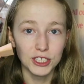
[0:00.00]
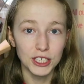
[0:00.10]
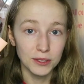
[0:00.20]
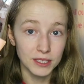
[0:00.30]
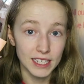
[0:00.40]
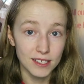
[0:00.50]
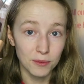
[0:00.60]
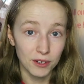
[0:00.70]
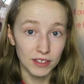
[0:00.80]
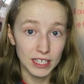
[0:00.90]
She
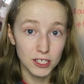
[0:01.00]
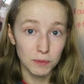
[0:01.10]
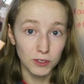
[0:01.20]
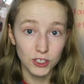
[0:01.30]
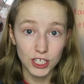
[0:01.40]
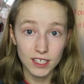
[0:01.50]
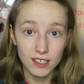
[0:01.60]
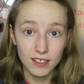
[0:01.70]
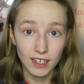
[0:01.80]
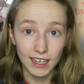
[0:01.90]
uses one of these
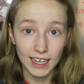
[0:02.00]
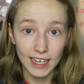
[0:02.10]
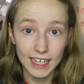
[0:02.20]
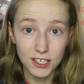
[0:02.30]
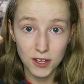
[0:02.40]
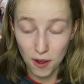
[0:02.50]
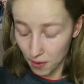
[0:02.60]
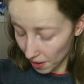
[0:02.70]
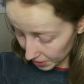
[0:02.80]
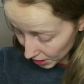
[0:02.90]
sponges, clearly,
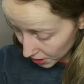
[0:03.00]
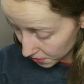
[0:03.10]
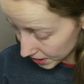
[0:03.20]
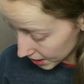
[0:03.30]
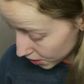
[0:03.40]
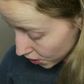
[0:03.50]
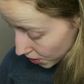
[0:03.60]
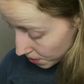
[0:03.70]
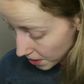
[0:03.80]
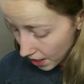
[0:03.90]
so I'm going to use this
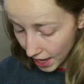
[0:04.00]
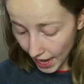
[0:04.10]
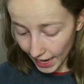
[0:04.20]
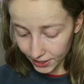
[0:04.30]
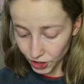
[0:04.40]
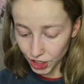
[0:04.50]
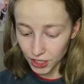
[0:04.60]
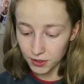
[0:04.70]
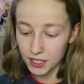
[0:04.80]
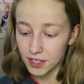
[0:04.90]
too. And
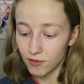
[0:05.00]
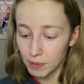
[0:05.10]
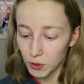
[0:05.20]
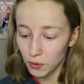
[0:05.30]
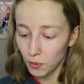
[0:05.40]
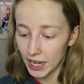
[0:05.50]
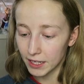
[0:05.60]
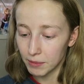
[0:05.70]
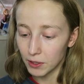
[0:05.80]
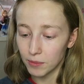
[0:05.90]
she uses the Rimmel
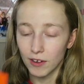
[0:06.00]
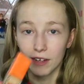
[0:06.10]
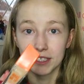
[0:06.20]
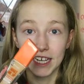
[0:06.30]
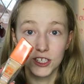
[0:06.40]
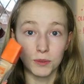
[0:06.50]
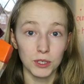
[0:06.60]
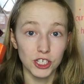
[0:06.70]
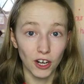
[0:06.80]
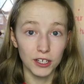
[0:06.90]
Wake Me Up foundation,
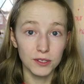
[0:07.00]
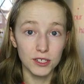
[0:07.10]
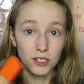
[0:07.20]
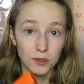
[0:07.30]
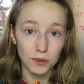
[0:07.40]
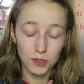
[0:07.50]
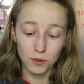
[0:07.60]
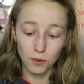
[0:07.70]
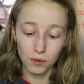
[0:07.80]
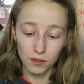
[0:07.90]
which I used to use
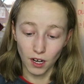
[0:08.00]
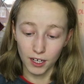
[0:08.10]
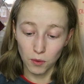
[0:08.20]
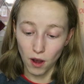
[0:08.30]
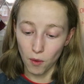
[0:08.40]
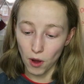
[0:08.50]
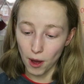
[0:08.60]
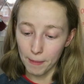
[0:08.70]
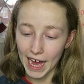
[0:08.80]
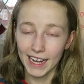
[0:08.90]
like quite a
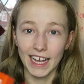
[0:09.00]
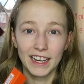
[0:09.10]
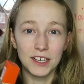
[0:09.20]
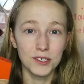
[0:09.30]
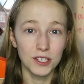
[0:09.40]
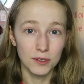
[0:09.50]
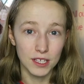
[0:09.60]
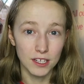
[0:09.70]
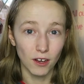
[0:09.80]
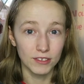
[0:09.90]
while back, and I used to use
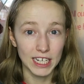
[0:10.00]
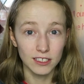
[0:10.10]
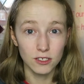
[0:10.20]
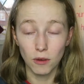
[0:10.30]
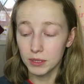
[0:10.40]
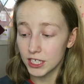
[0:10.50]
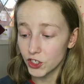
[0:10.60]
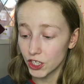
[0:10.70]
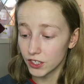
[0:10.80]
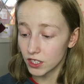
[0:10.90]
this a lot for dance
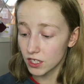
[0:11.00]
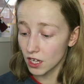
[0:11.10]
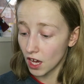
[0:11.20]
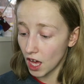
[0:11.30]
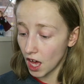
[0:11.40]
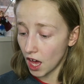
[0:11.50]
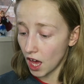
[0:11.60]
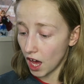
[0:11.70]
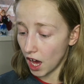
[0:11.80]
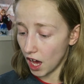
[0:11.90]
competitions.
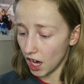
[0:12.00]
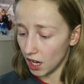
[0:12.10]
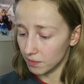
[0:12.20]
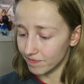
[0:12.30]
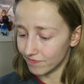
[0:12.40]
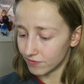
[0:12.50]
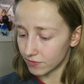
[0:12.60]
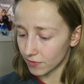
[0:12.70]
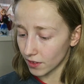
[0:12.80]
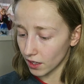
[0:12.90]
Um,
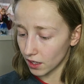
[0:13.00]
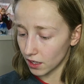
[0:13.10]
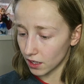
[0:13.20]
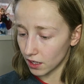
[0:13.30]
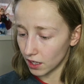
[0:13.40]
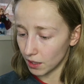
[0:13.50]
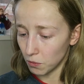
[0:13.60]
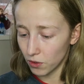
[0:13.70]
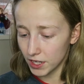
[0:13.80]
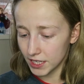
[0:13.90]

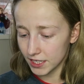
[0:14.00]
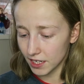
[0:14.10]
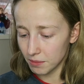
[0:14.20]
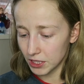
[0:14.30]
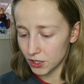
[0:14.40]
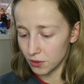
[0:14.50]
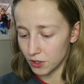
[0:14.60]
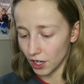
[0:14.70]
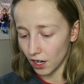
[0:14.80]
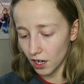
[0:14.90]
I'm worried it's going to be too
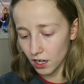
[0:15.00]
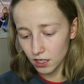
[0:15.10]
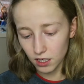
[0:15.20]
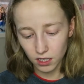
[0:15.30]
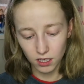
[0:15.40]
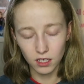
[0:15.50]
dark.